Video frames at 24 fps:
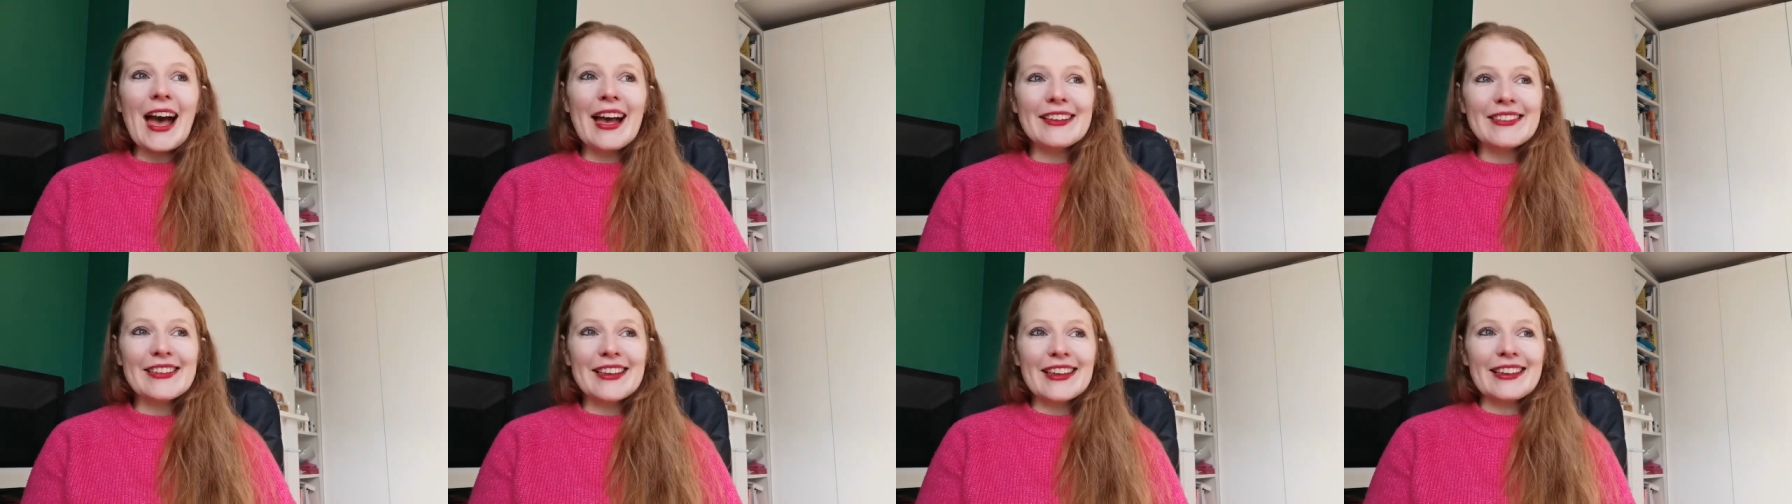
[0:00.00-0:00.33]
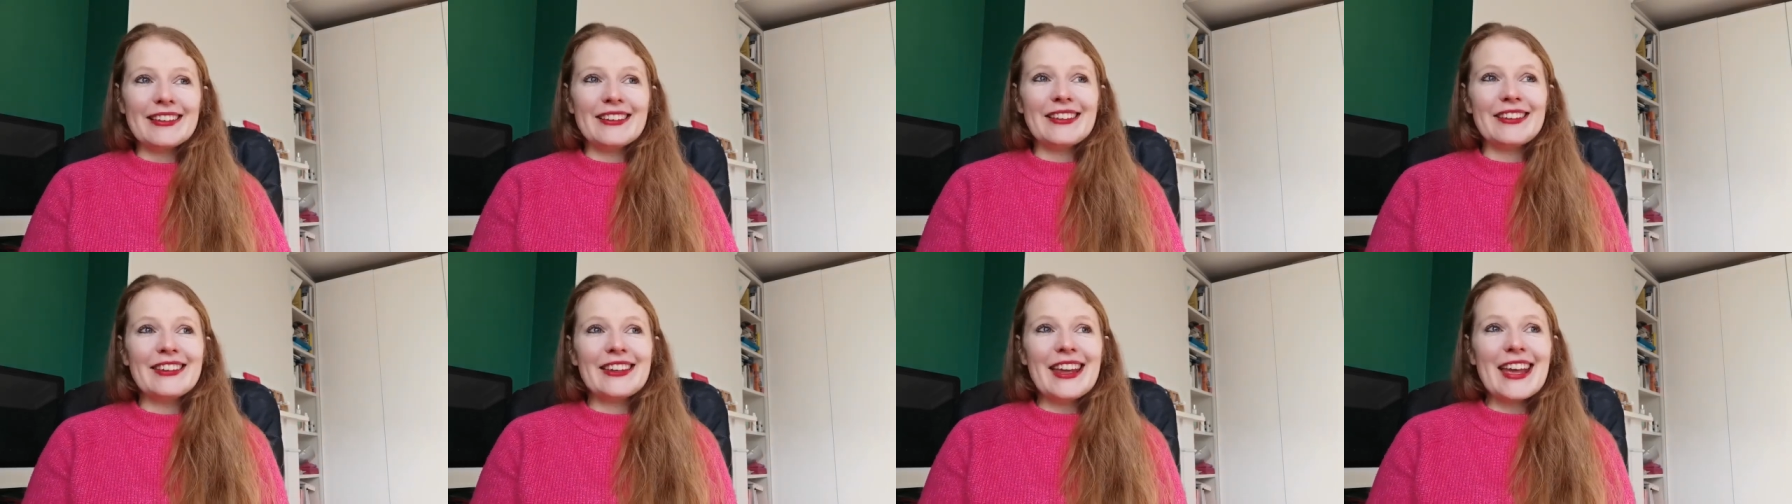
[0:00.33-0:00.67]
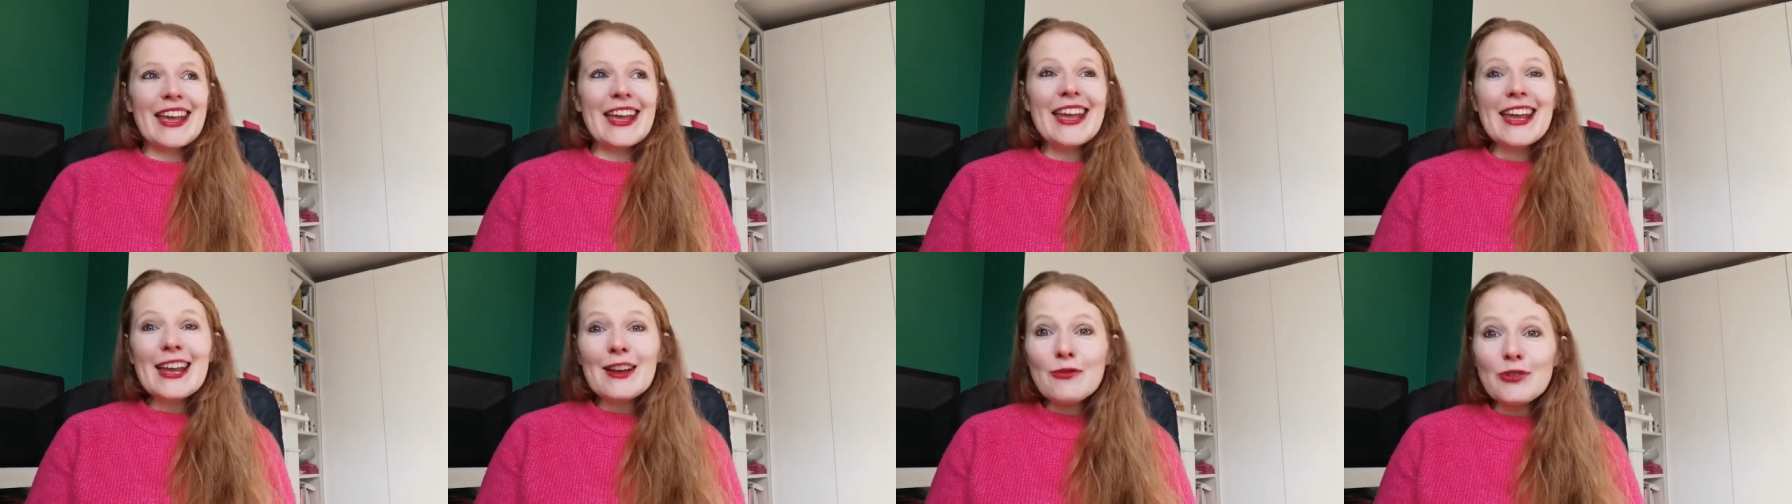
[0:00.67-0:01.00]
As in,
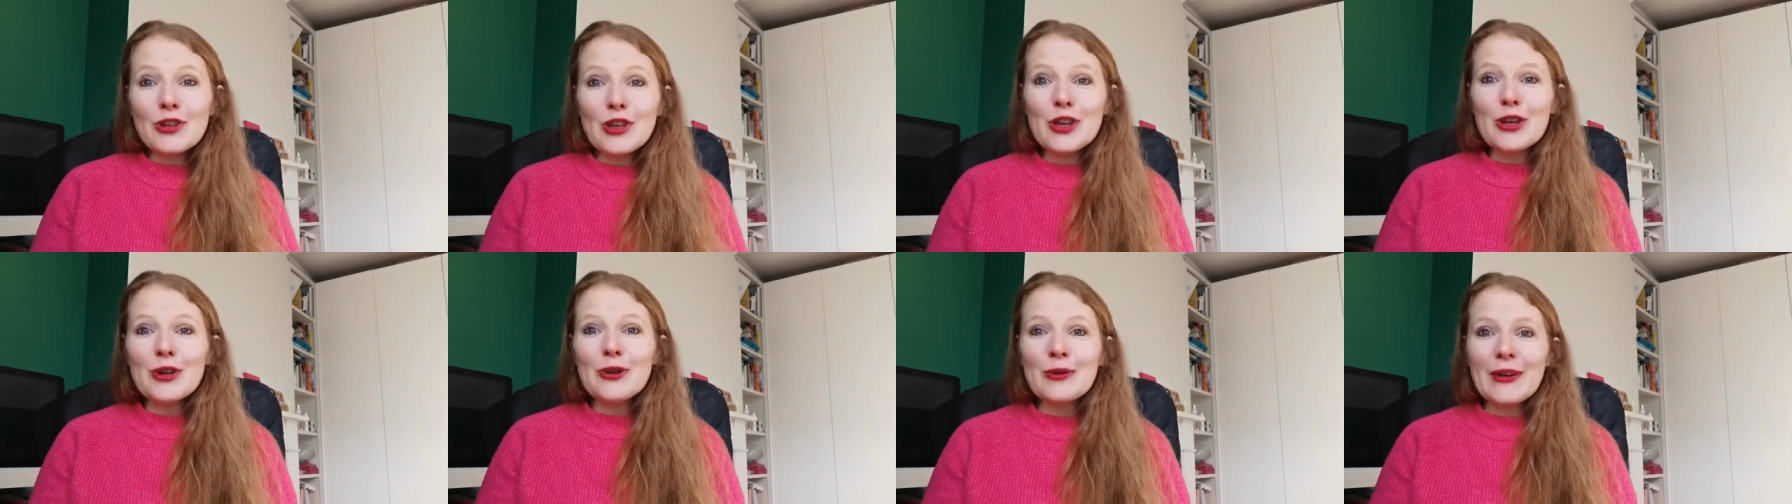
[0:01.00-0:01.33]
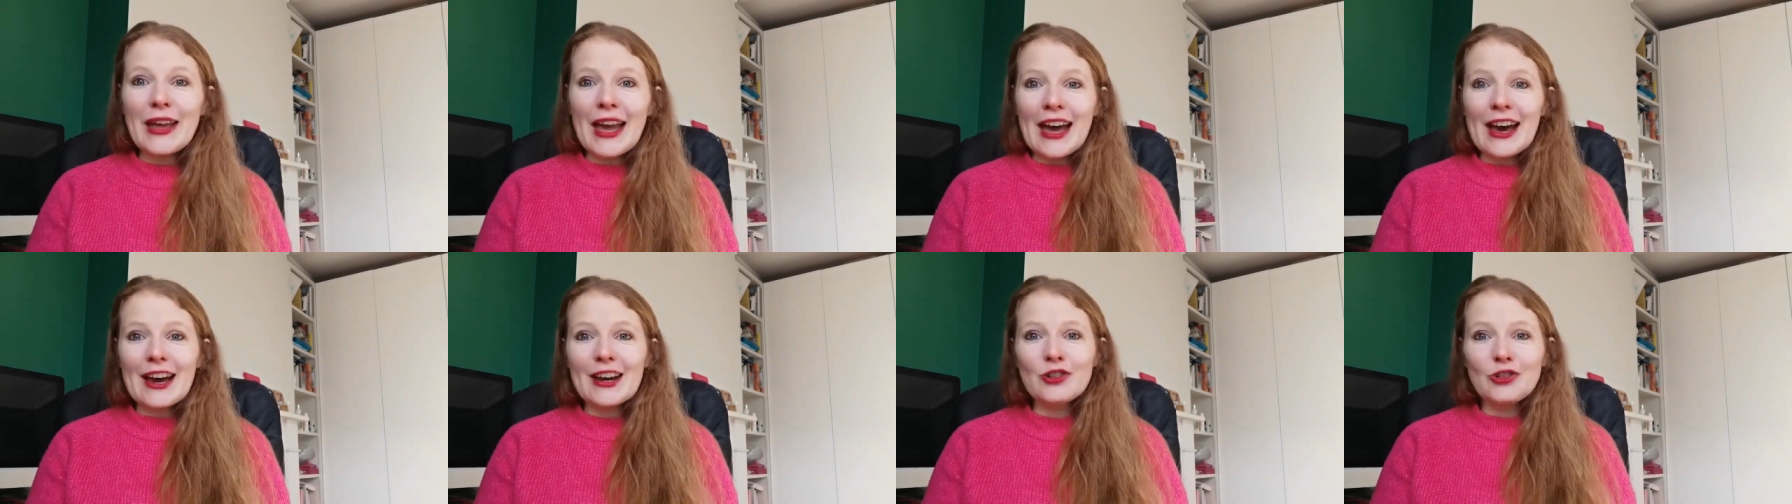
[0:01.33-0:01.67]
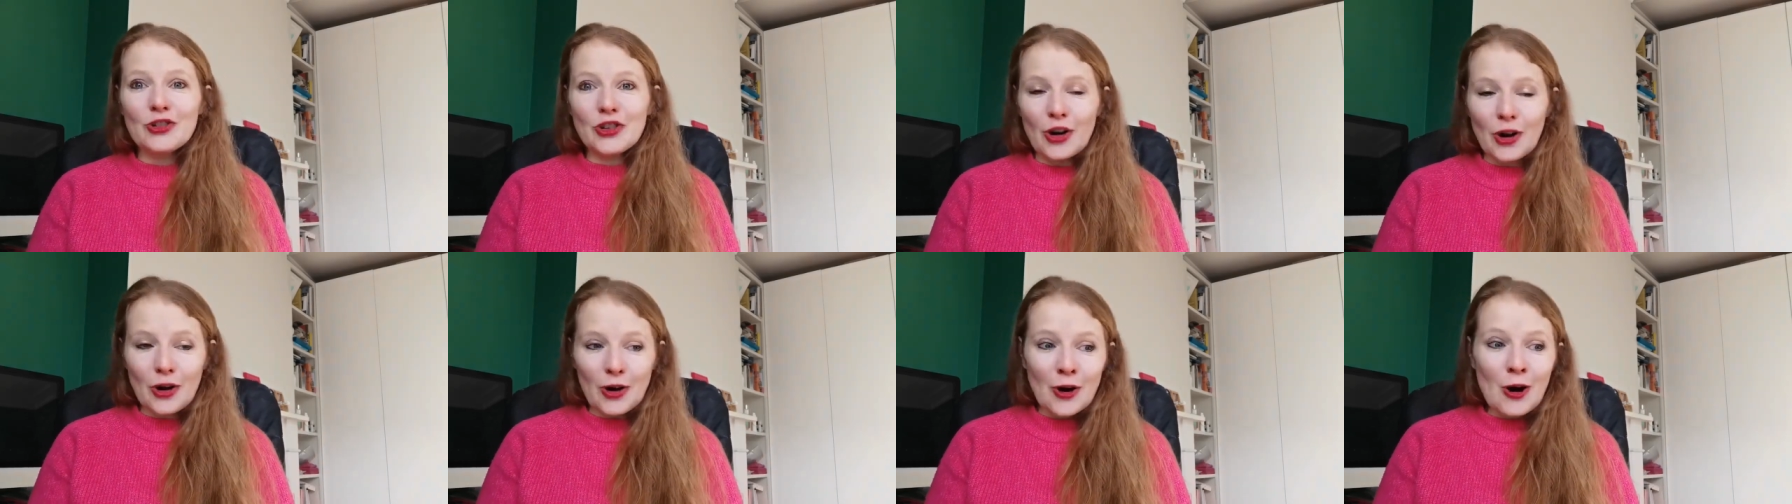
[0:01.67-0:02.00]
if you get a
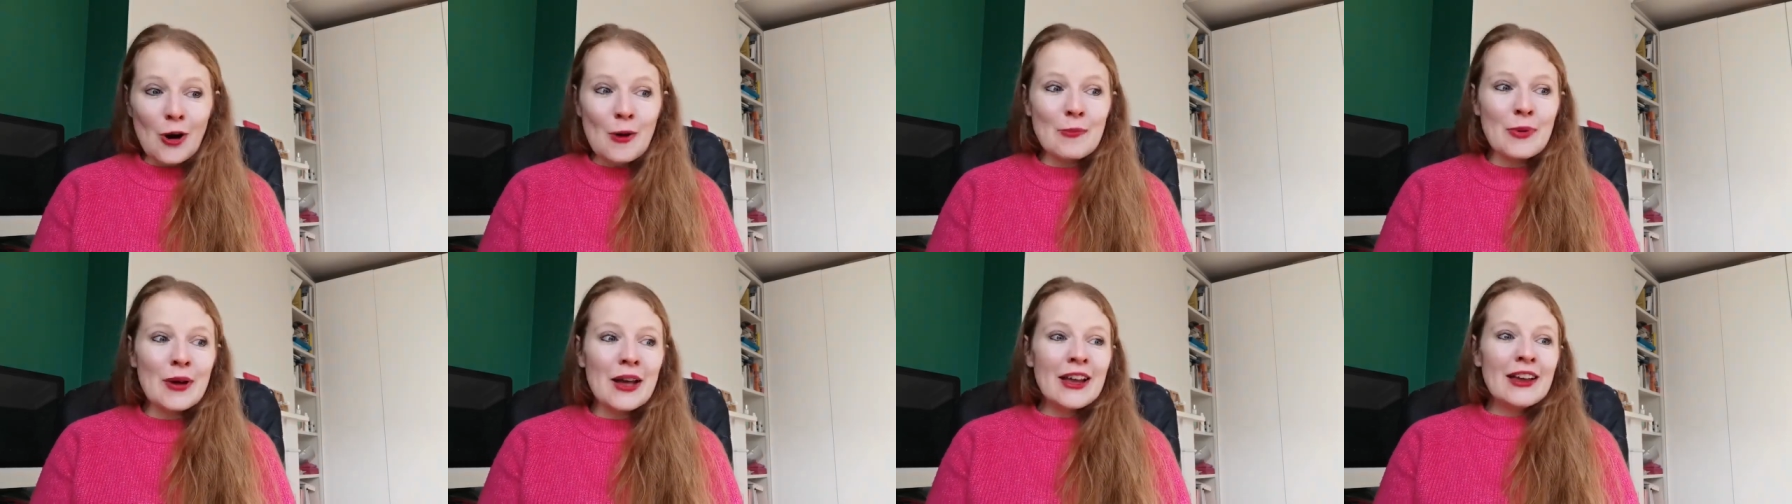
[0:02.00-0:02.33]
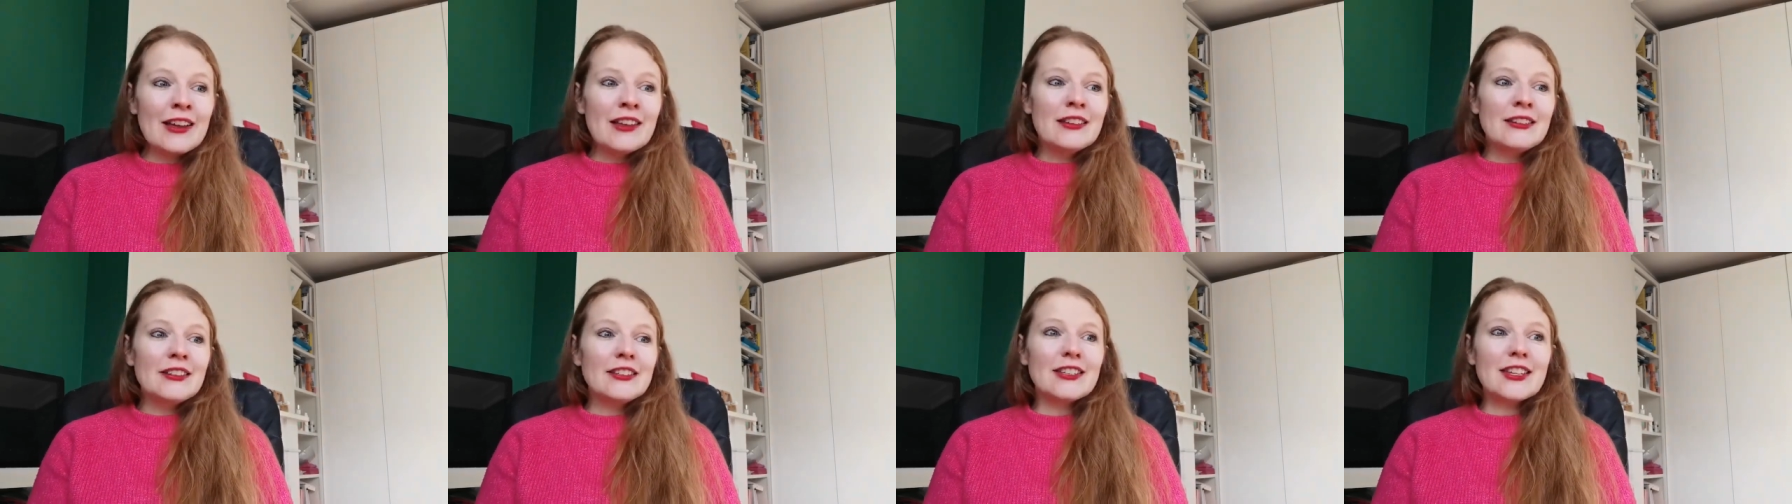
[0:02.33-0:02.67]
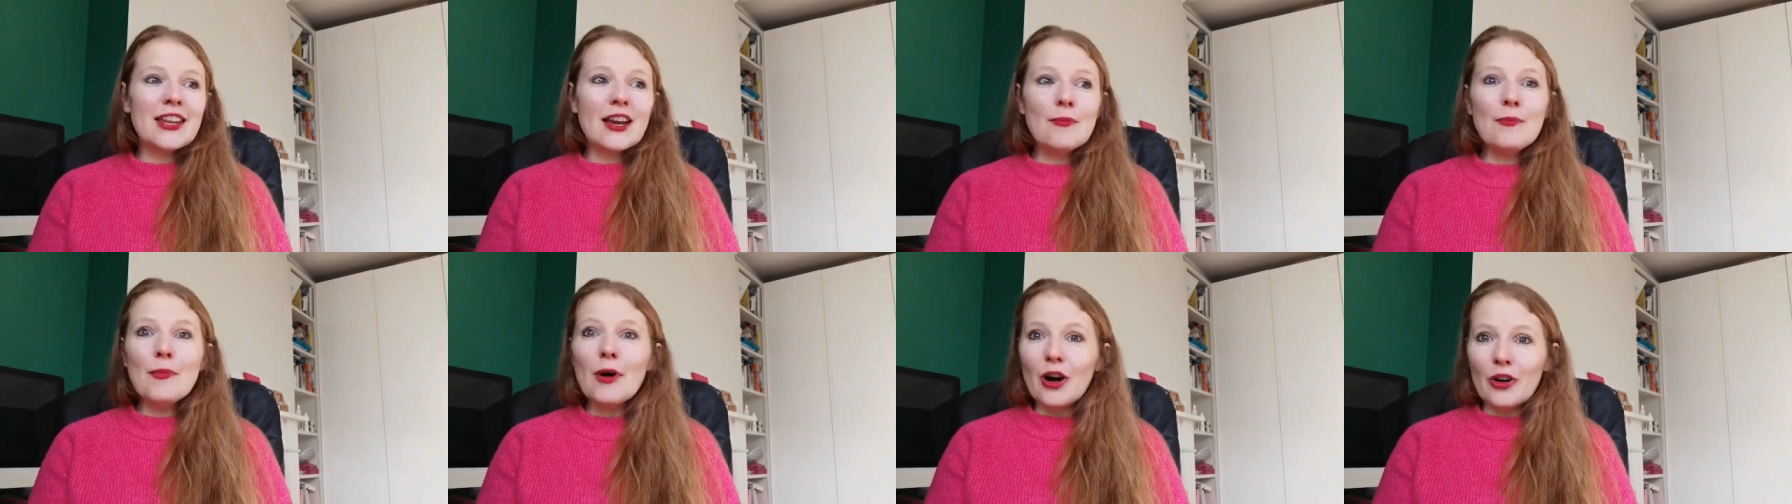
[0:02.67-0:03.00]
job
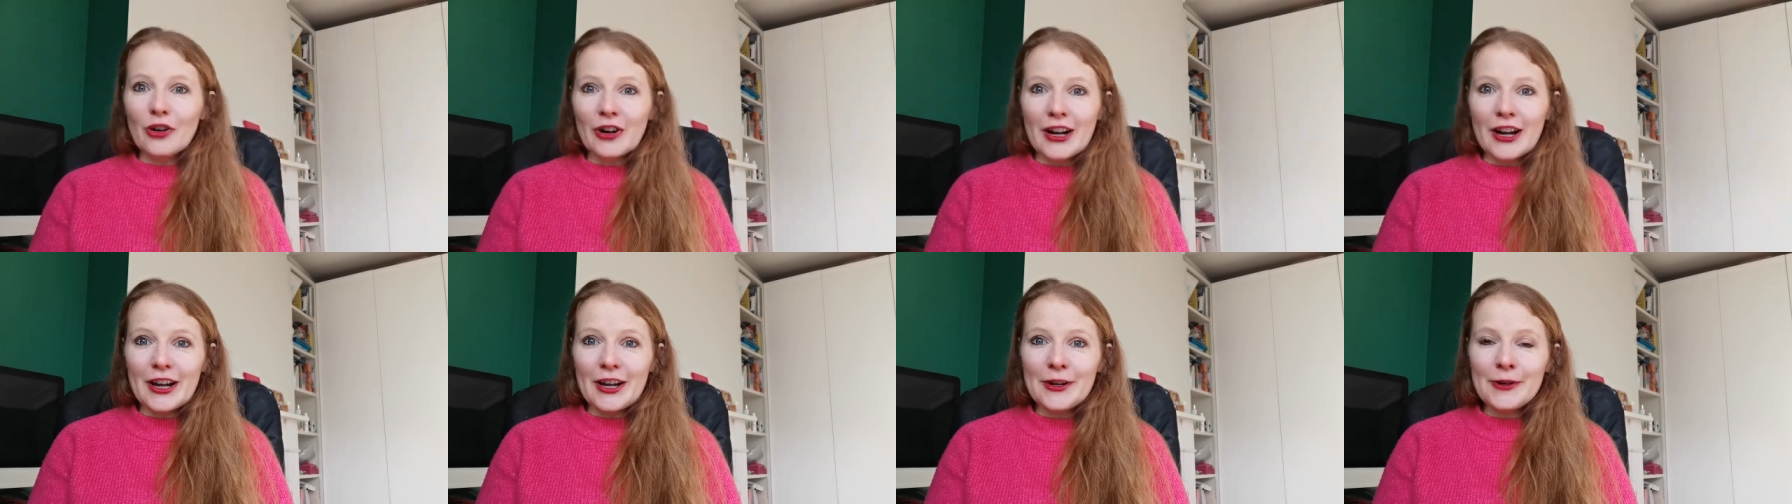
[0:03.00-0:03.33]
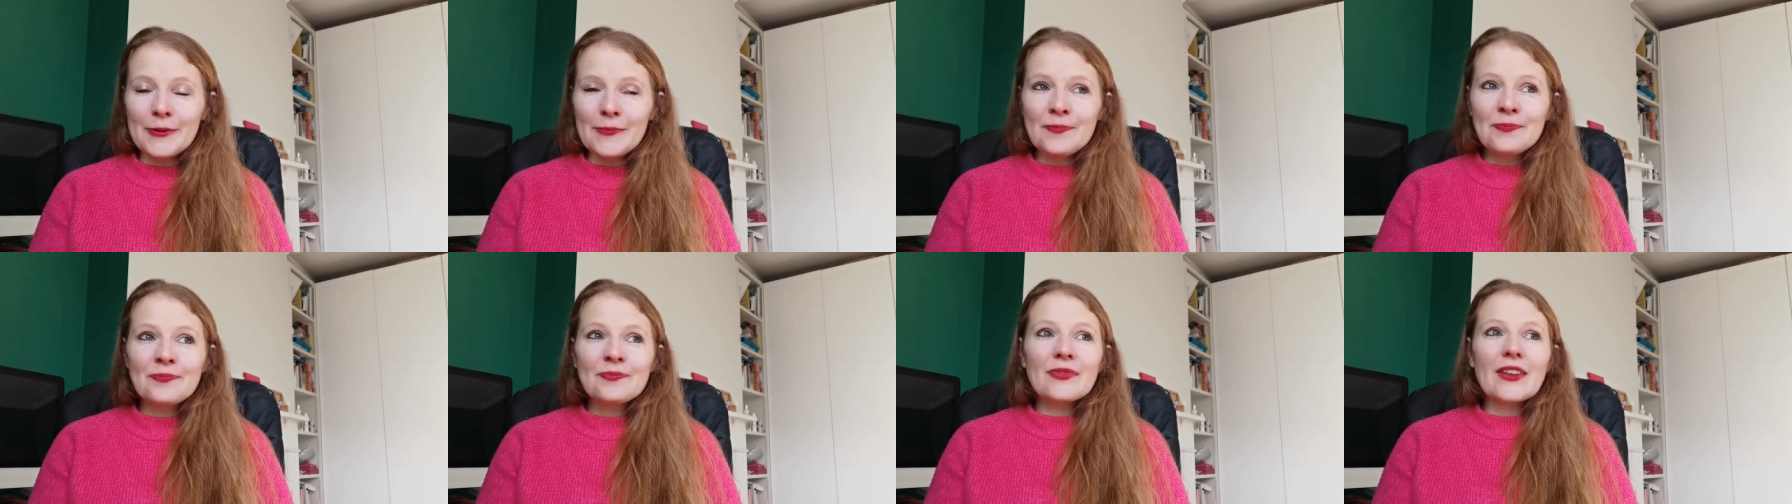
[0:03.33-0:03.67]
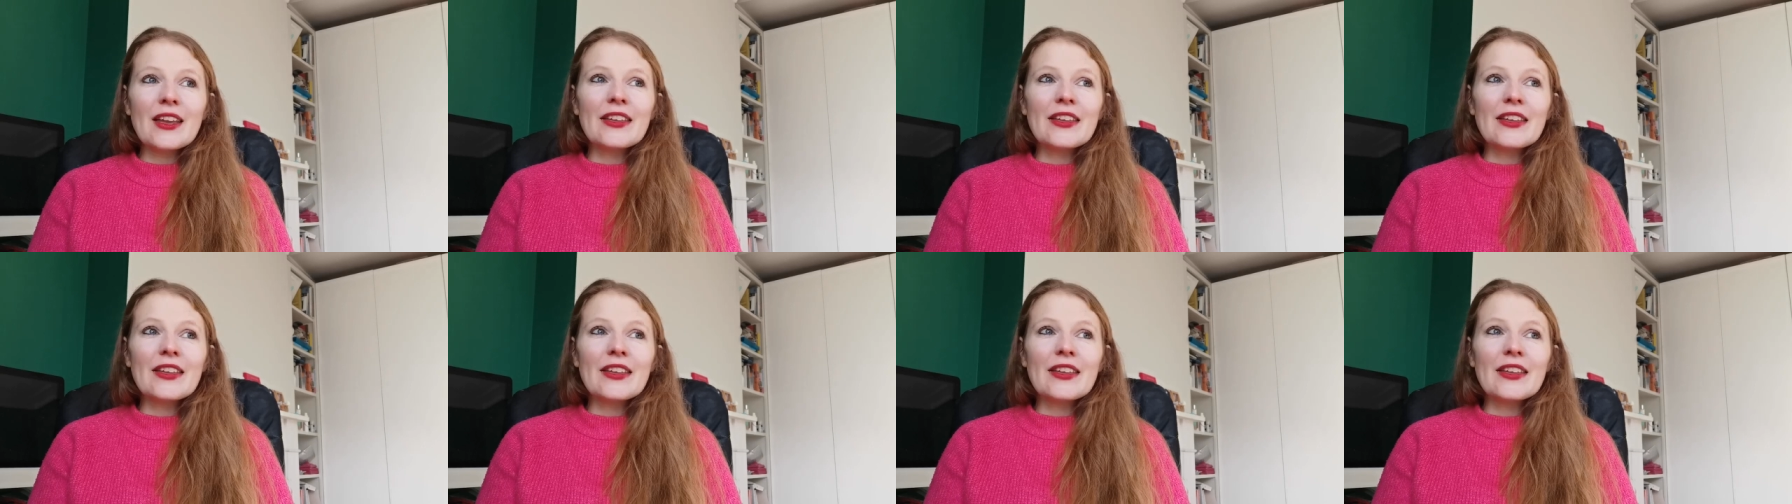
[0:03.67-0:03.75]
tomorrow,